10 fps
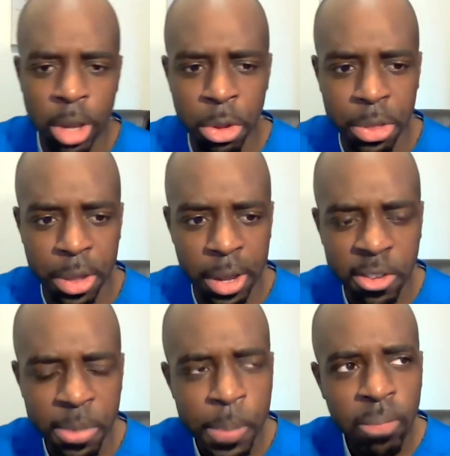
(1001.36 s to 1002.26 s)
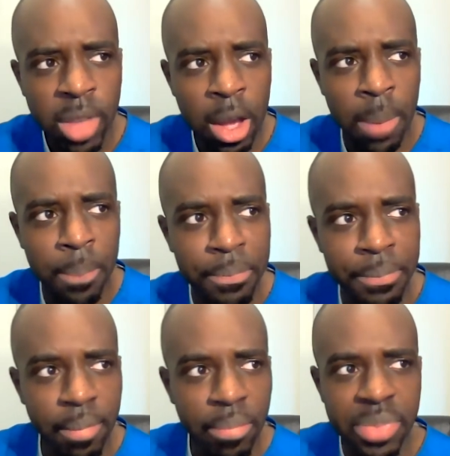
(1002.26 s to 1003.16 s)
other things.
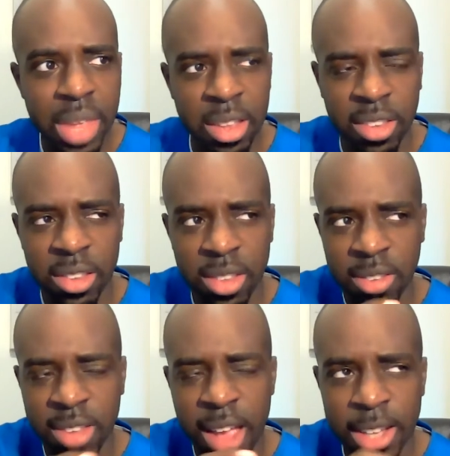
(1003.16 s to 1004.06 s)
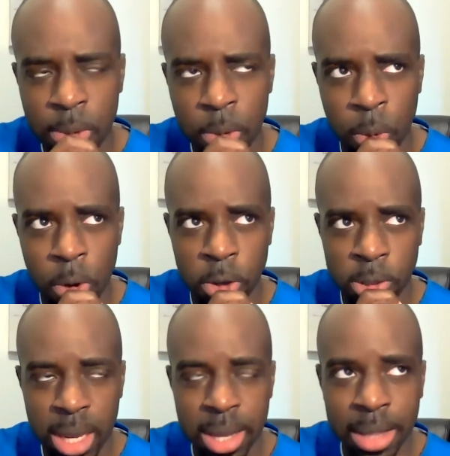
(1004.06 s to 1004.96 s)
And this ties in with what you're
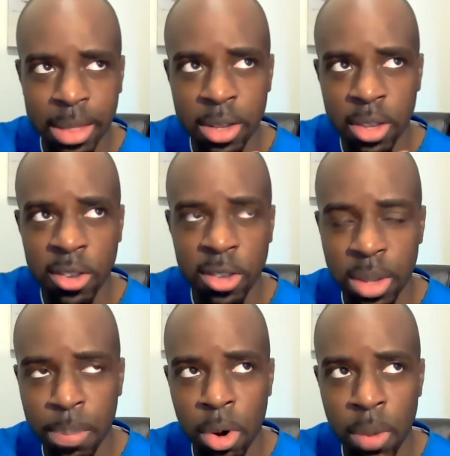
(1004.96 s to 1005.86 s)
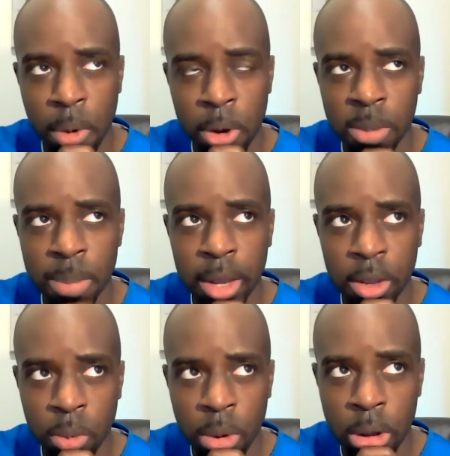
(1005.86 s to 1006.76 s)
saying. I think this is an important point to make
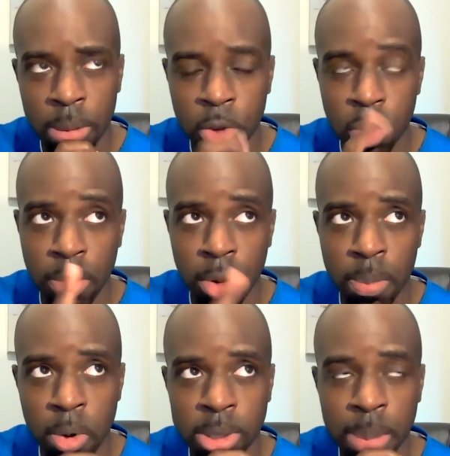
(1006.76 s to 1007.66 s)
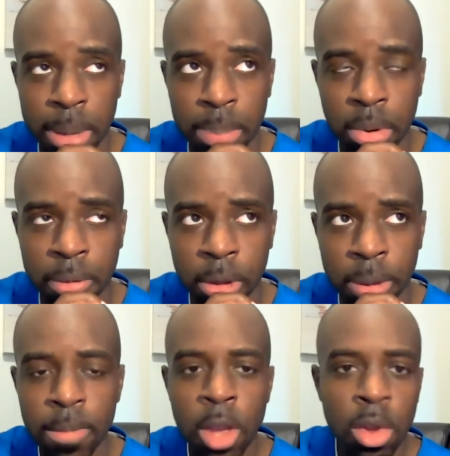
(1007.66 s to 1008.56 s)
as well. Two important points I'll make
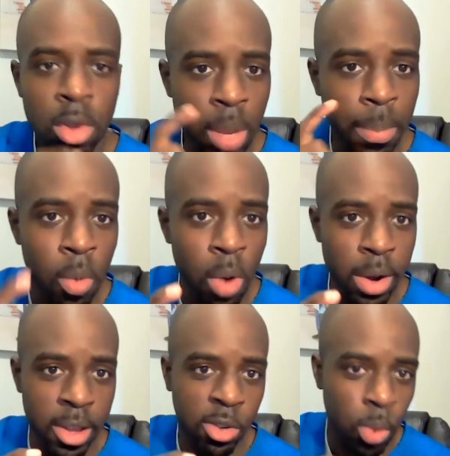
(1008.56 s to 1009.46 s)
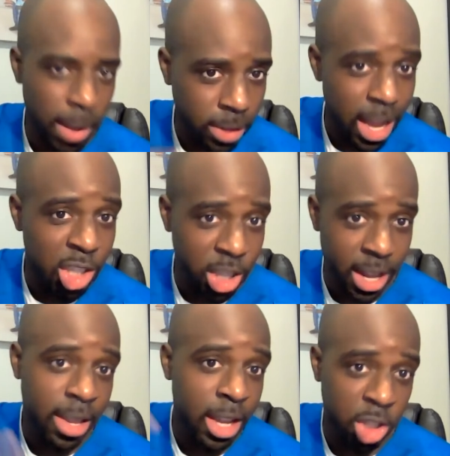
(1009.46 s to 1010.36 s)
briefly. Number one is we have to
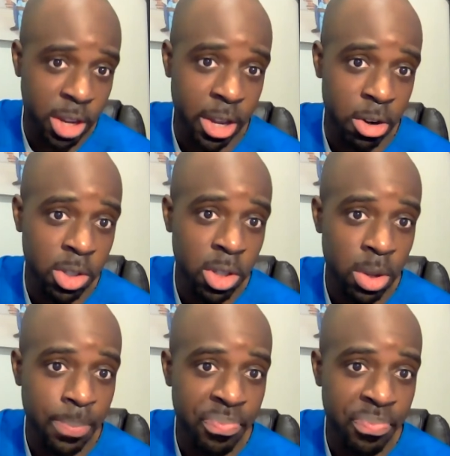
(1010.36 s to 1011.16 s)
educate the educators